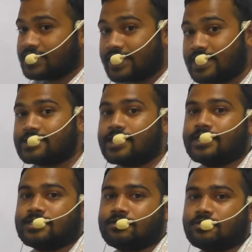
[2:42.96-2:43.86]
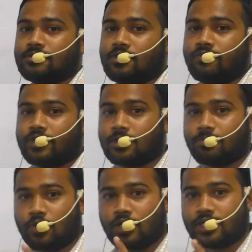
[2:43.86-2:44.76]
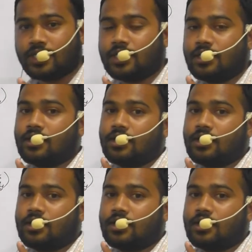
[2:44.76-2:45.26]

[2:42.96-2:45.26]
case studies. For the polity